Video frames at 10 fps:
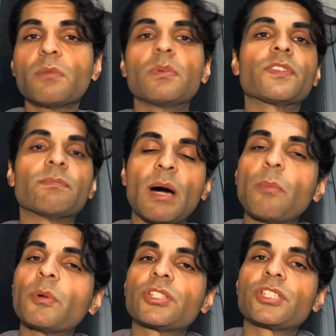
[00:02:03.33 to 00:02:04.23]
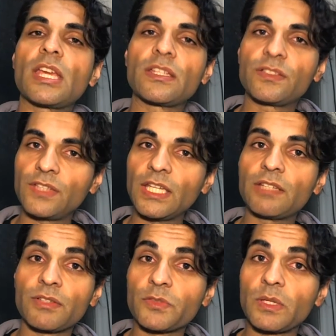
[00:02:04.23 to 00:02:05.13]
was that Mum would share
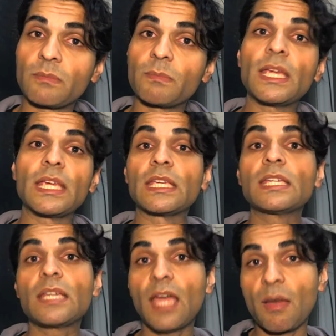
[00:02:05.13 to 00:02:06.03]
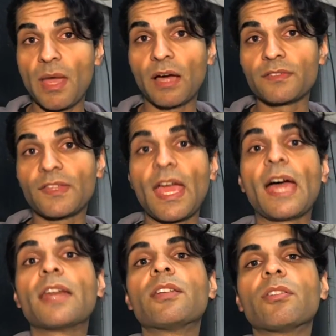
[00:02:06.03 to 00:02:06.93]
secrets with me about
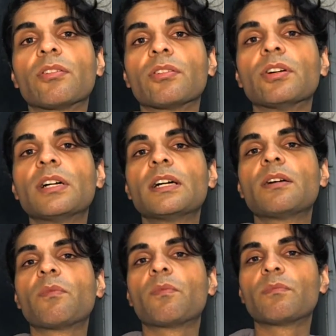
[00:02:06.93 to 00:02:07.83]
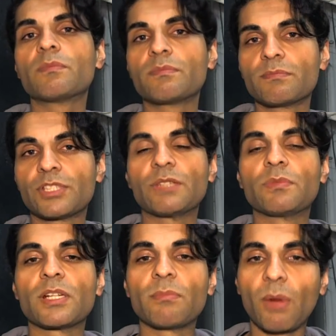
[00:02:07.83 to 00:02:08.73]
Dad, or she
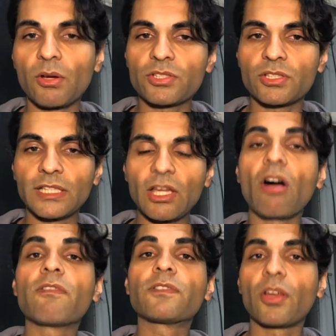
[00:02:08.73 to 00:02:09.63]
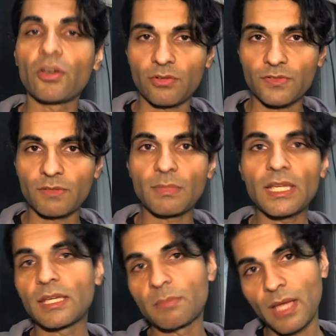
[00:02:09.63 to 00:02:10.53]
would emotionally offload onto
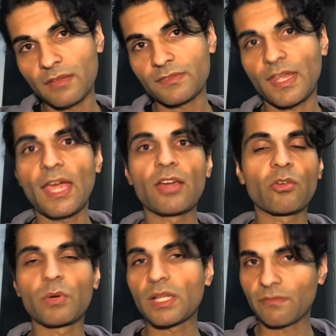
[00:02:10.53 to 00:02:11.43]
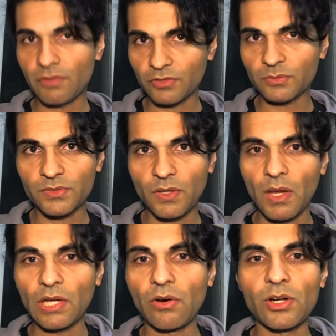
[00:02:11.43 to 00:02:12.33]
me about Dad or whatever else was
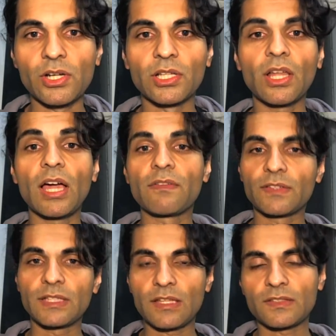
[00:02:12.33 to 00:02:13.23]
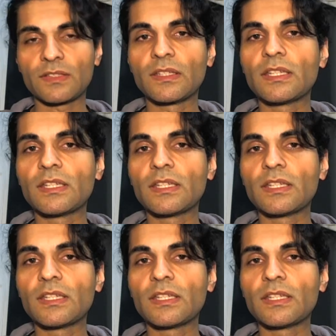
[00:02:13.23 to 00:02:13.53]
going on in her life, and that's